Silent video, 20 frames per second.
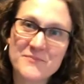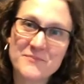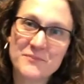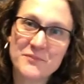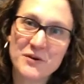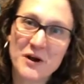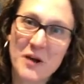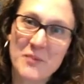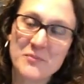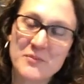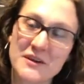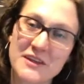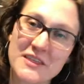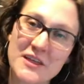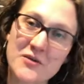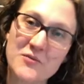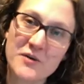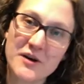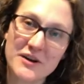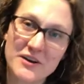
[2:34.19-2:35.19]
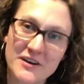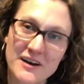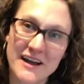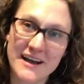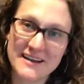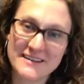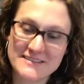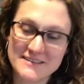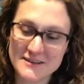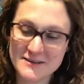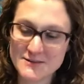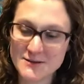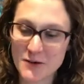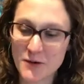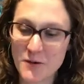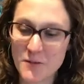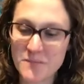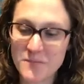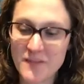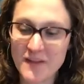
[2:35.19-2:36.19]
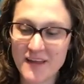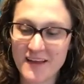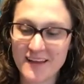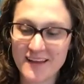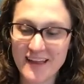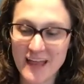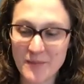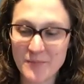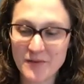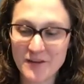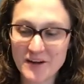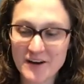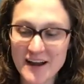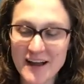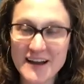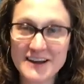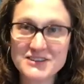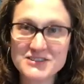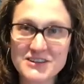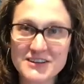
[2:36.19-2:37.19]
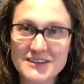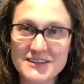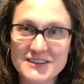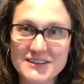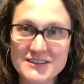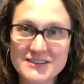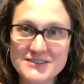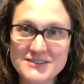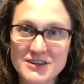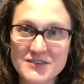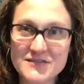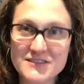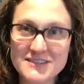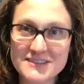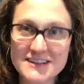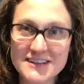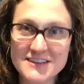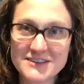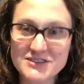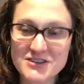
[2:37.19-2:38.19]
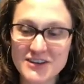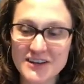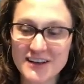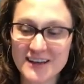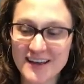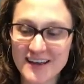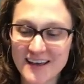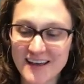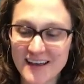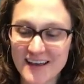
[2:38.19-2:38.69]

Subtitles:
property that water has. So capillary action, surface tension,